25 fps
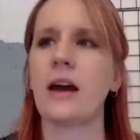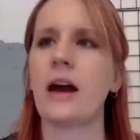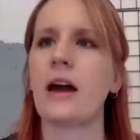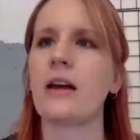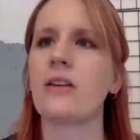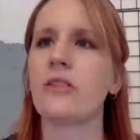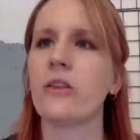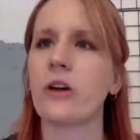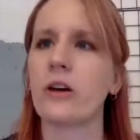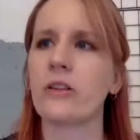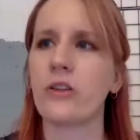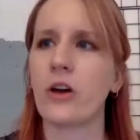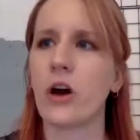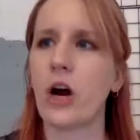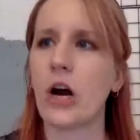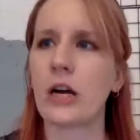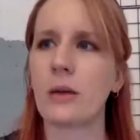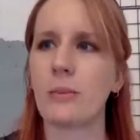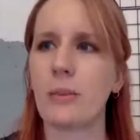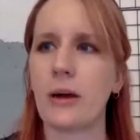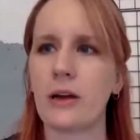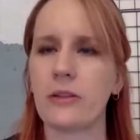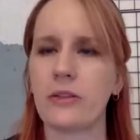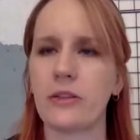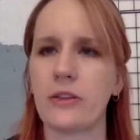I saw talk
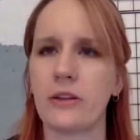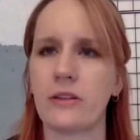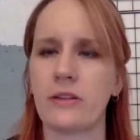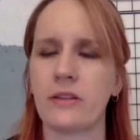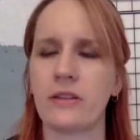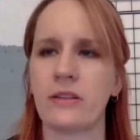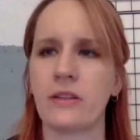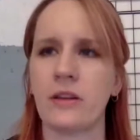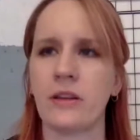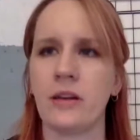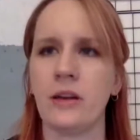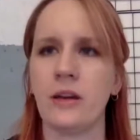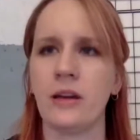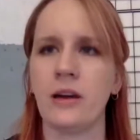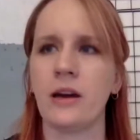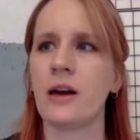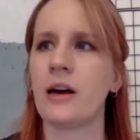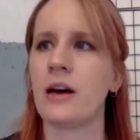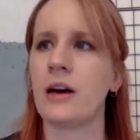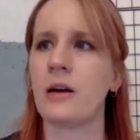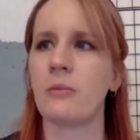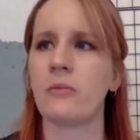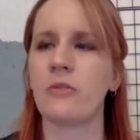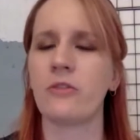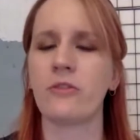about this
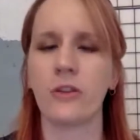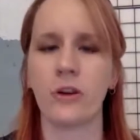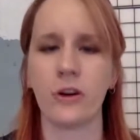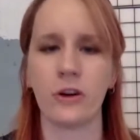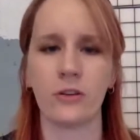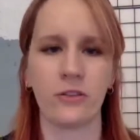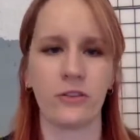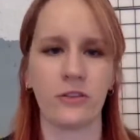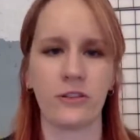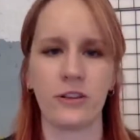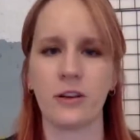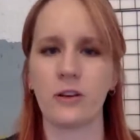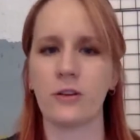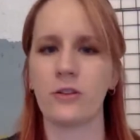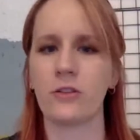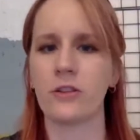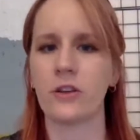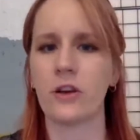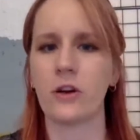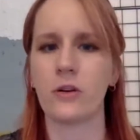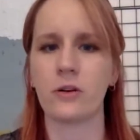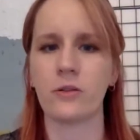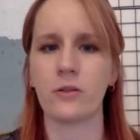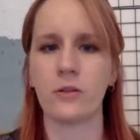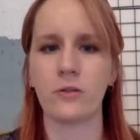first years
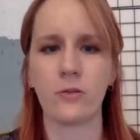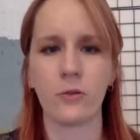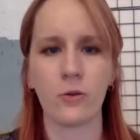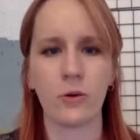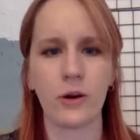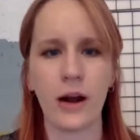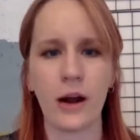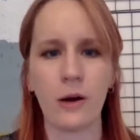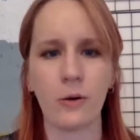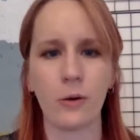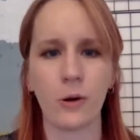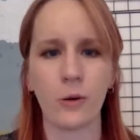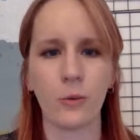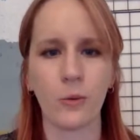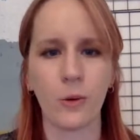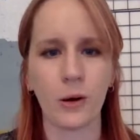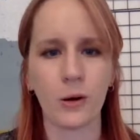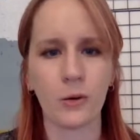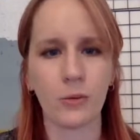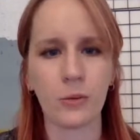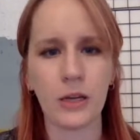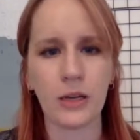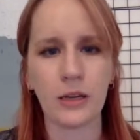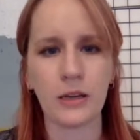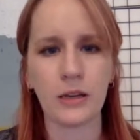ago in 4-Hour
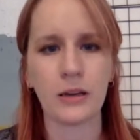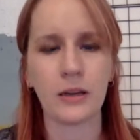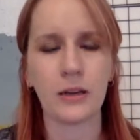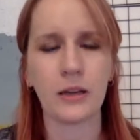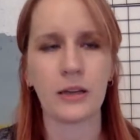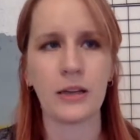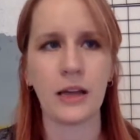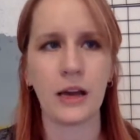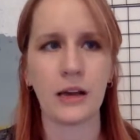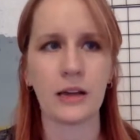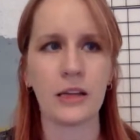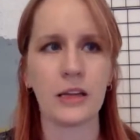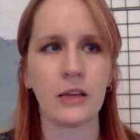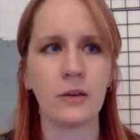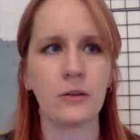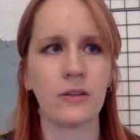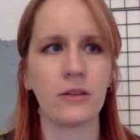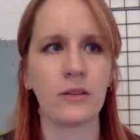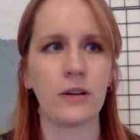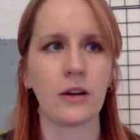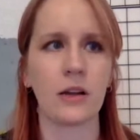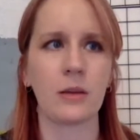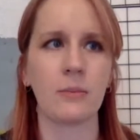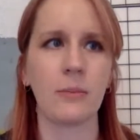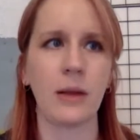Workweek. Now, he was
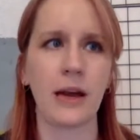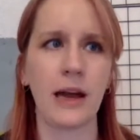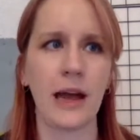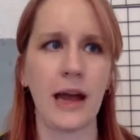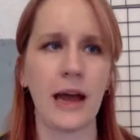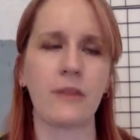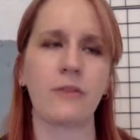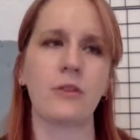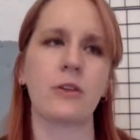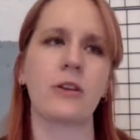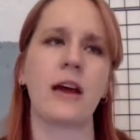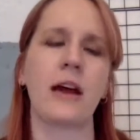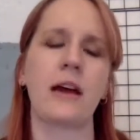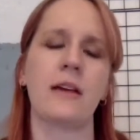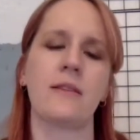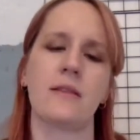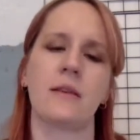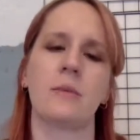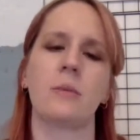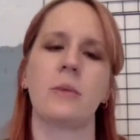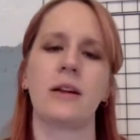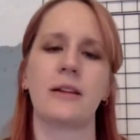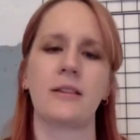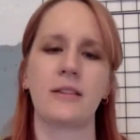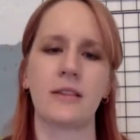talking about advertising,
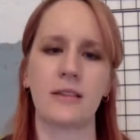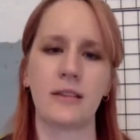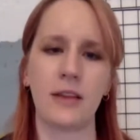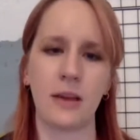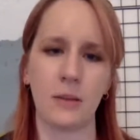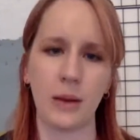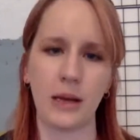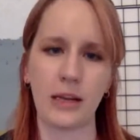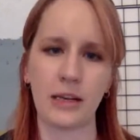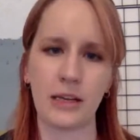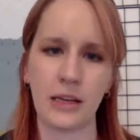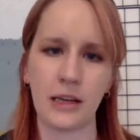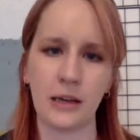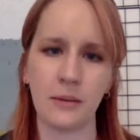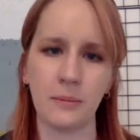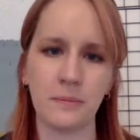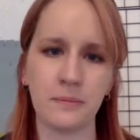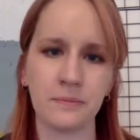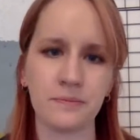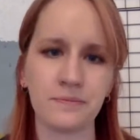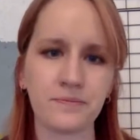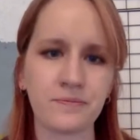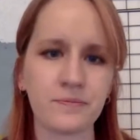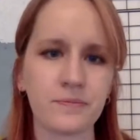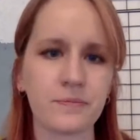but it's the same idea.
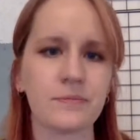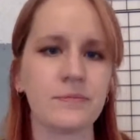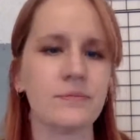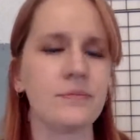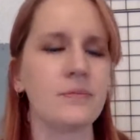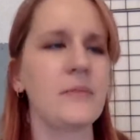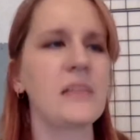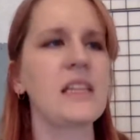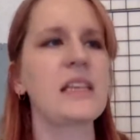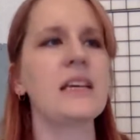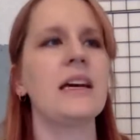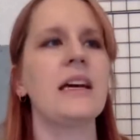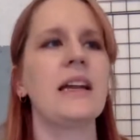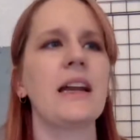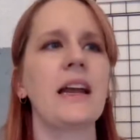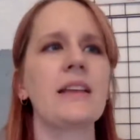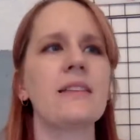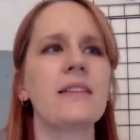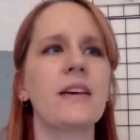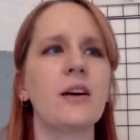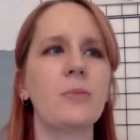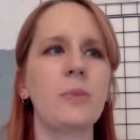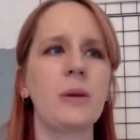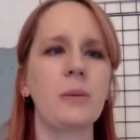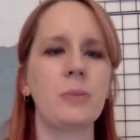And I
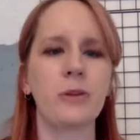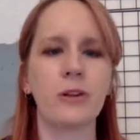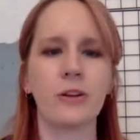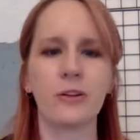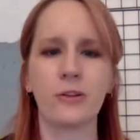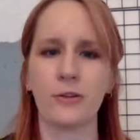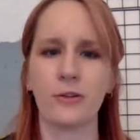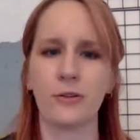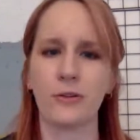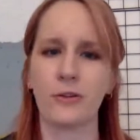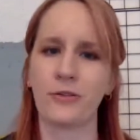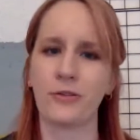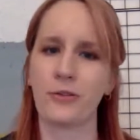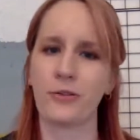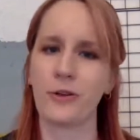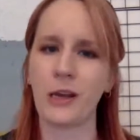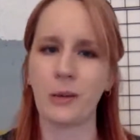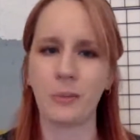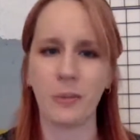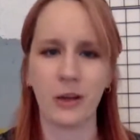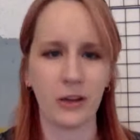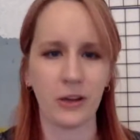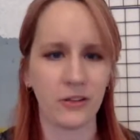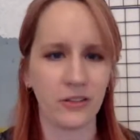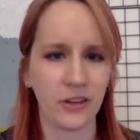tell people to do this for
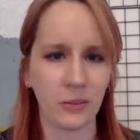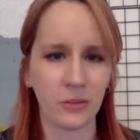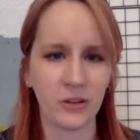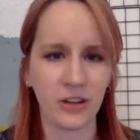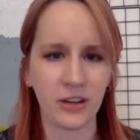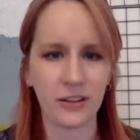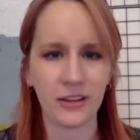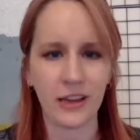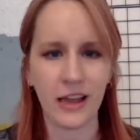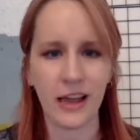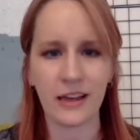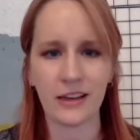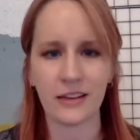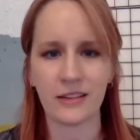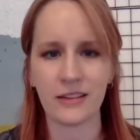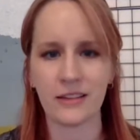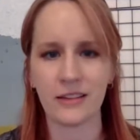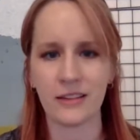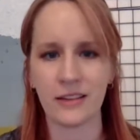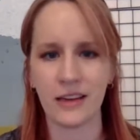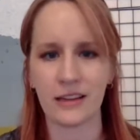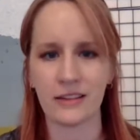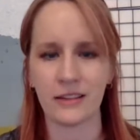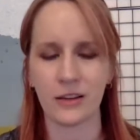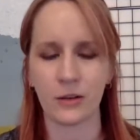email subject
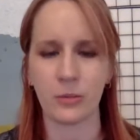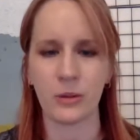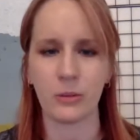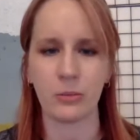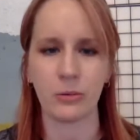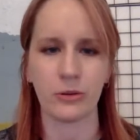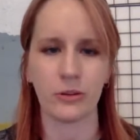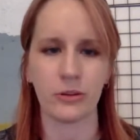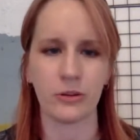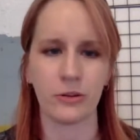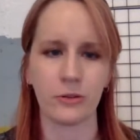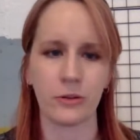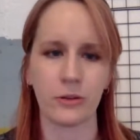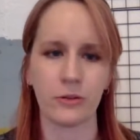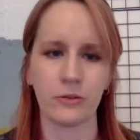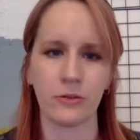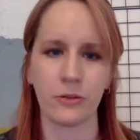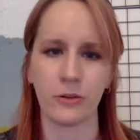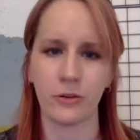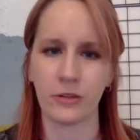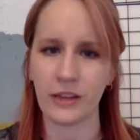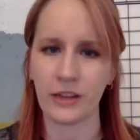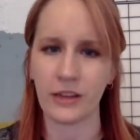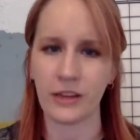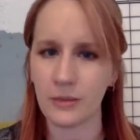lines. I tell people to do it
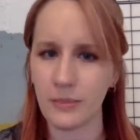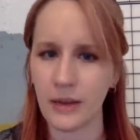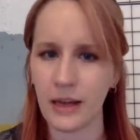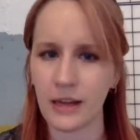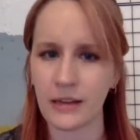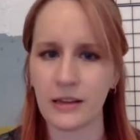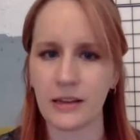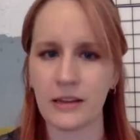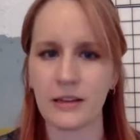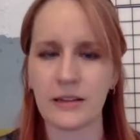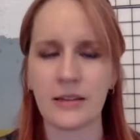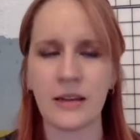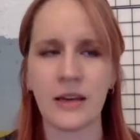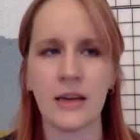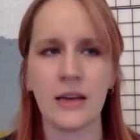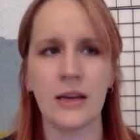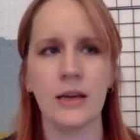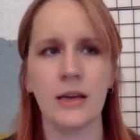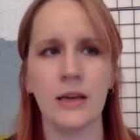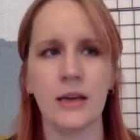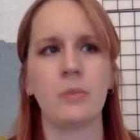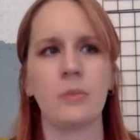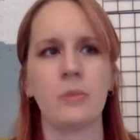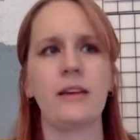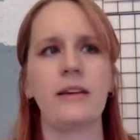for lead magnets.
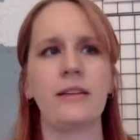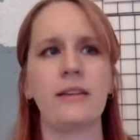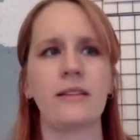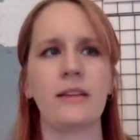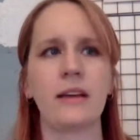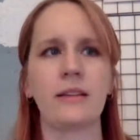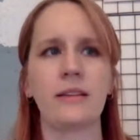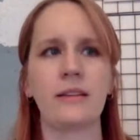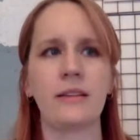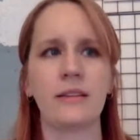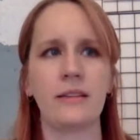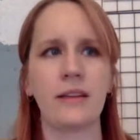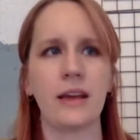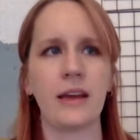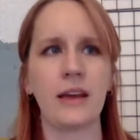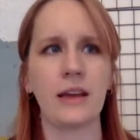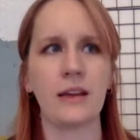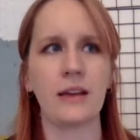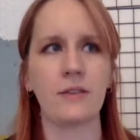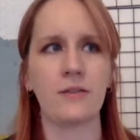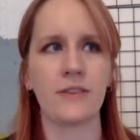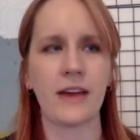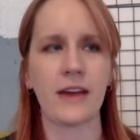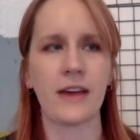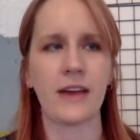But he said,
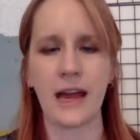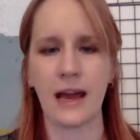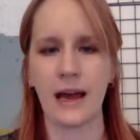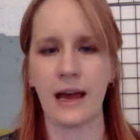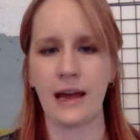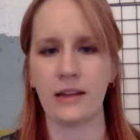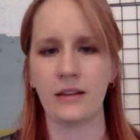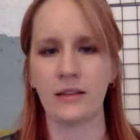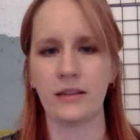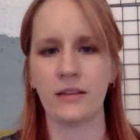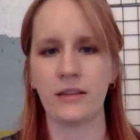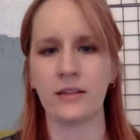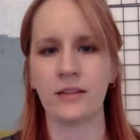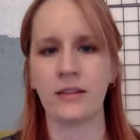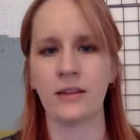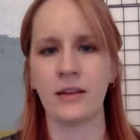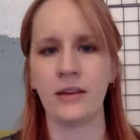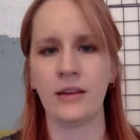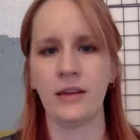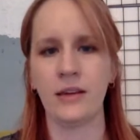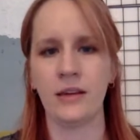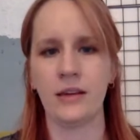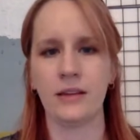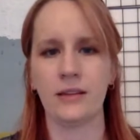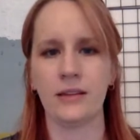save ads
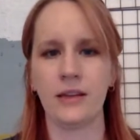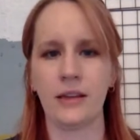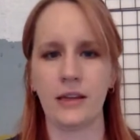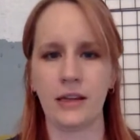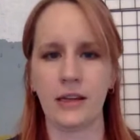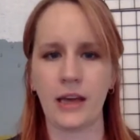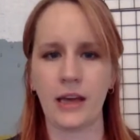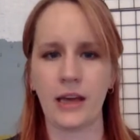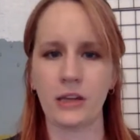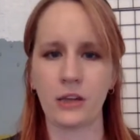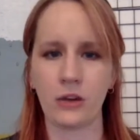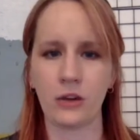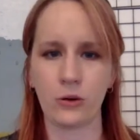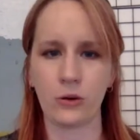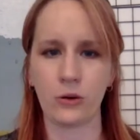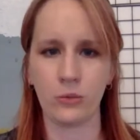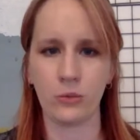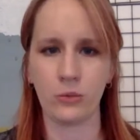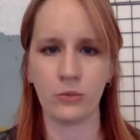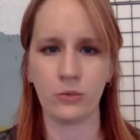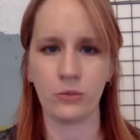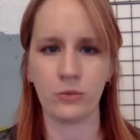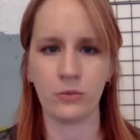that get you.